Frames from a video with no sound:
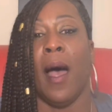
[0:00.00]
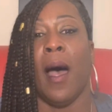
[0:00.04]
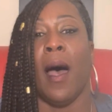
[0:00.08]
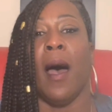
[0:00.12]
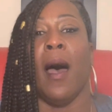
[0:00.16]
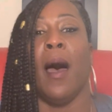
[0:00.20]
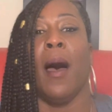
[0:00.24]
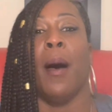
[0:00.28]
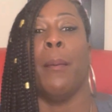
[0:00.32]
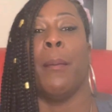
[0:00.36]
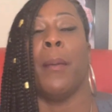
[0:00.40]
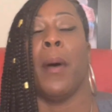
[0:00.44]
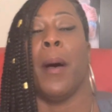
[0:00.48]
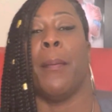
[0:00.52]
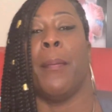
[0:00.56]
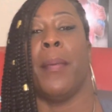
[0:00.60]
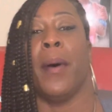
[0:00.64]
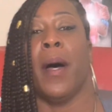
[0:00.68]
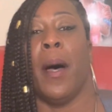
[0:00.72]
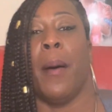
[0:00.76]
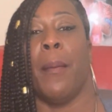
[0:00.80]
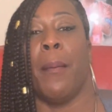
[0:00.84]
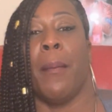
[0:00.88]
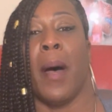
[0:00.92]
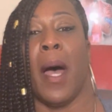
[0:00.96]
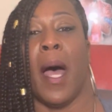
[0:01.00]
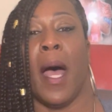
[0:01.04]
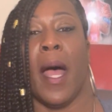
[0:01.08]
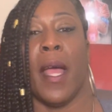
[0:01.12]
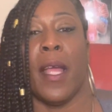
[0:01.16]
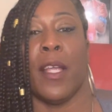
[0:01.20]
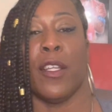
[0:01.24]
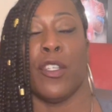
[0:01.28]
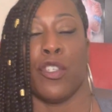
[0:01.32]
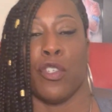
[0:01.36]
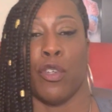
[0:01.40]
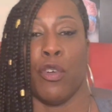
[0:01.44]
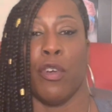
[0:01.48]
But
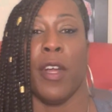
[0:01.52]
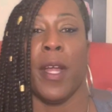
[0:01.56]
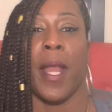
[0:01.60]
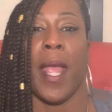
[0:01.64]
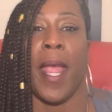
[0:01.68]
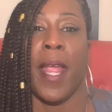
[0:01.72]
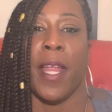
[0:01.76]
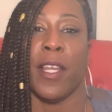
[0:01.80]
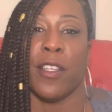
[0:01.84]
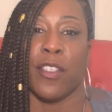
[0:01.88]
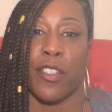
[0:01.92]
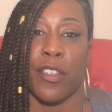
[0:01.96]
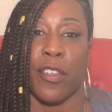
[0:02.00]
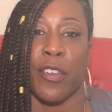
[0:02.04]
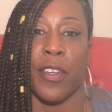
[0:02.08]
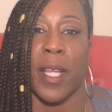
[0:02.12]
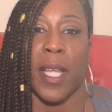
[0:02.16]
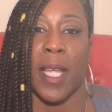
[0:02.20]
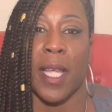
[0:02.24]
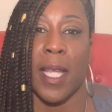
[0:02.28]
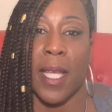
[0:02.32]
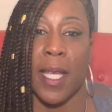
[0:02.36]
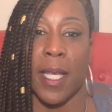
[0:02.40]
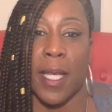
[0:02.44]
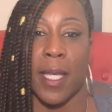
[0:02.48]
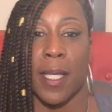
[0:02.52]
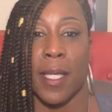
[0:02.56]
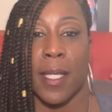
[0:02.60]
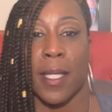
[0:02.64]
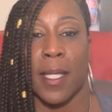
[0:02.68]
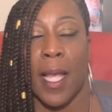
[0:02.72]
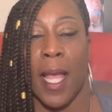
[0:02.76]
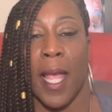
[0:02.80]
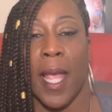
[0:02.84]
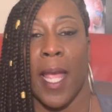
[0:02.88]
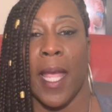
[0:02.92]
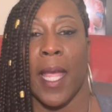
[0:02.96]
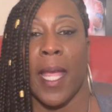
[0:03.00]
my short answer is,
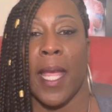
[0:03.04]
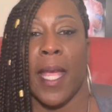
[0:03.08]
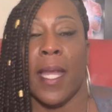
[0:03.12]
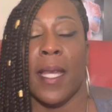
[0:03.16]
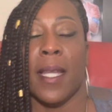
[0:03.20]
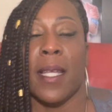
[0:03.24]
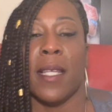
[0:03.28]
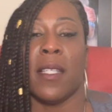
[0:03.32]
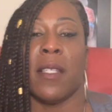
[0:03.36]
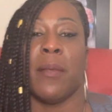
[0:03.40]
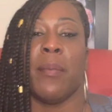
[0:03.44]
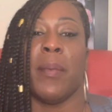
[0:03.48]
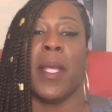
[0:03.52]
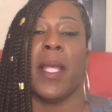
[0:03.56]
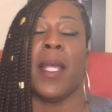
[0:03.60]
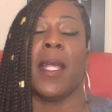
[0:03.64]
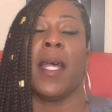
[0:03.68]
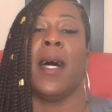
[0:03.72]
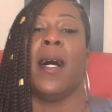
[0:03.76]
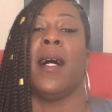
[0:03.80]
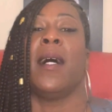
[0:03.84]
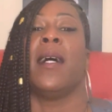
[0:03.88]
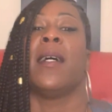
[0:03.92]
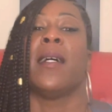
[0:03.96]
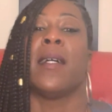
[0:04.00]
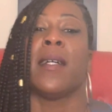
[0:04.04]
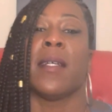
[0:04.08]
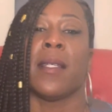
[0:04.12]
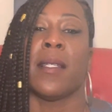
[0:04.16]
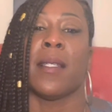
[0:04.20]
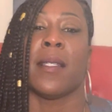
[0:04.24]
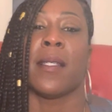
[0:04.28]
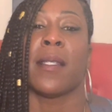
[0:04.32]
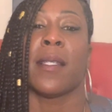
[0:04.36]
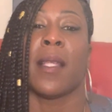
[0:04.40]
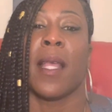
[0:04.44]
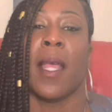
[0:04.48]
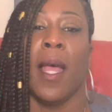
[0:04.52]
it is
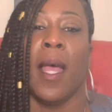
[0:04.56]
because